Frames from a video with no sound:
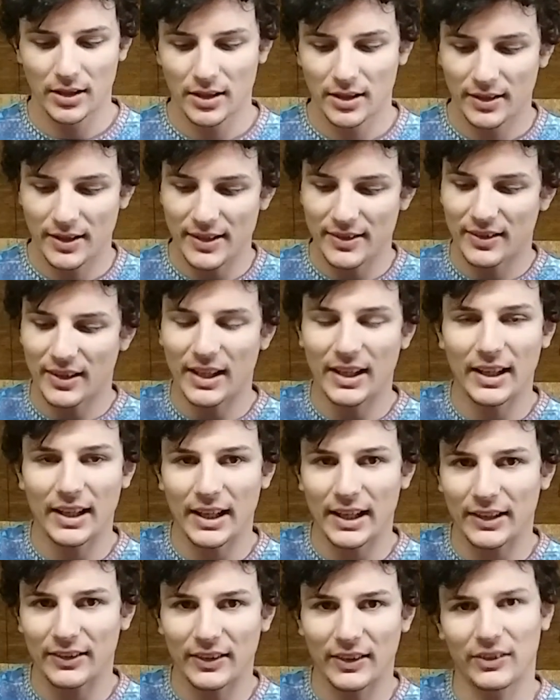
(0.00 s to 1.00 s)
This kind of
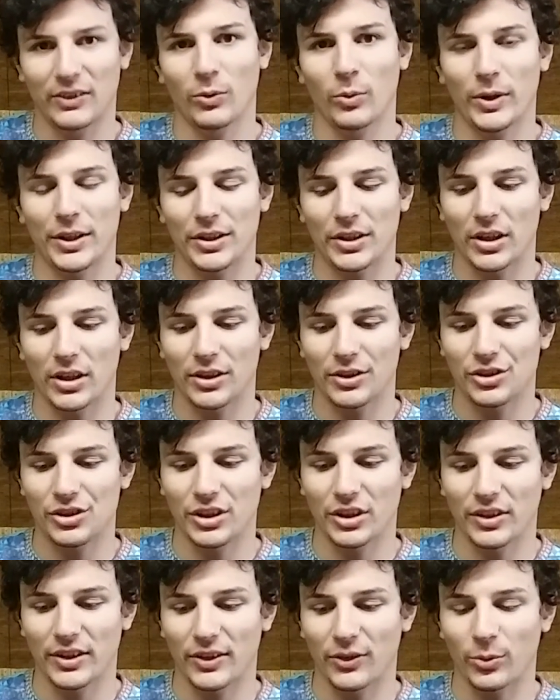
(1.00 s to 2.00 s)
acts as a wind guard
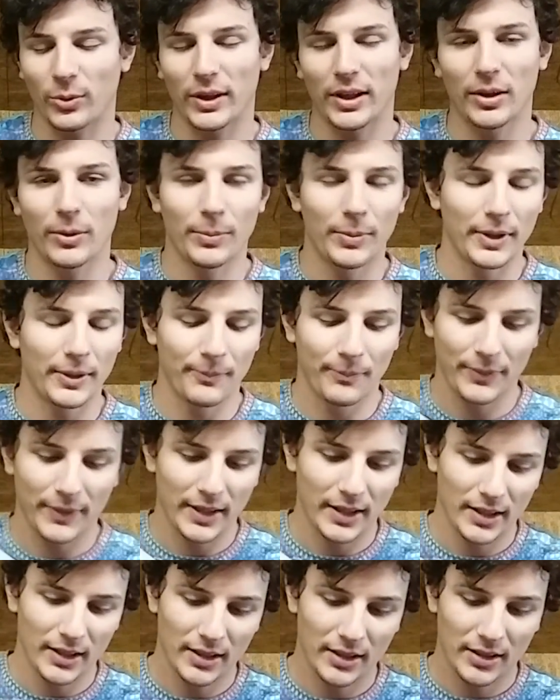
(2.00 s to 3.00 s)
shield as well, but
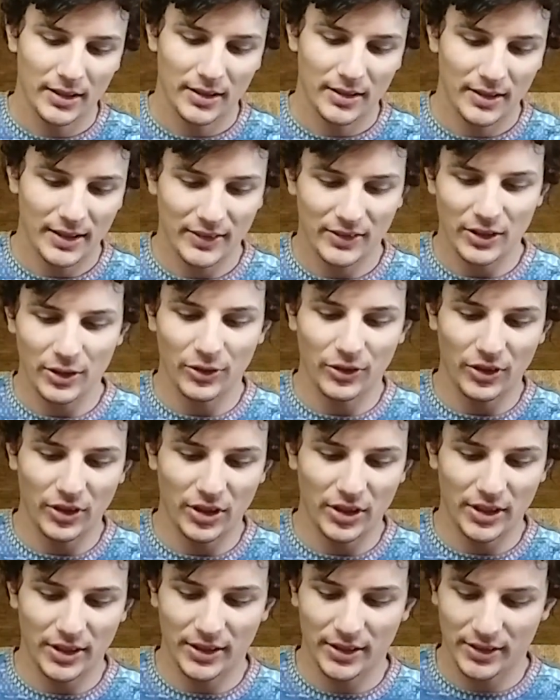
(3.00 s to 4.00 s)
this goes
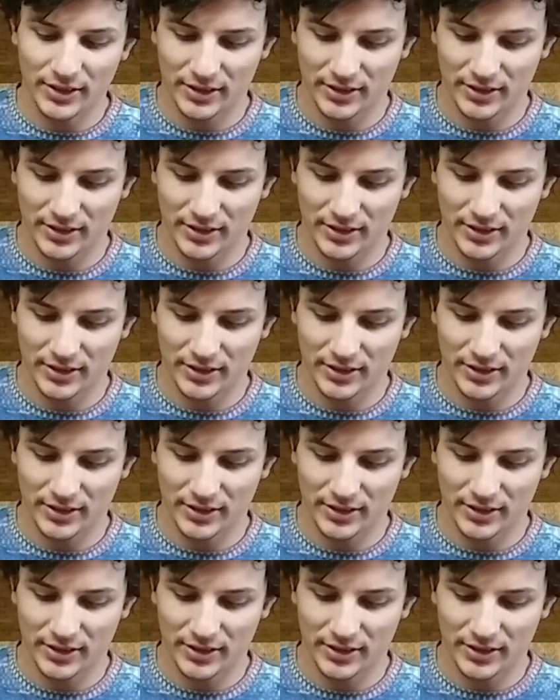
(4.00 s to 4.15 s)
on.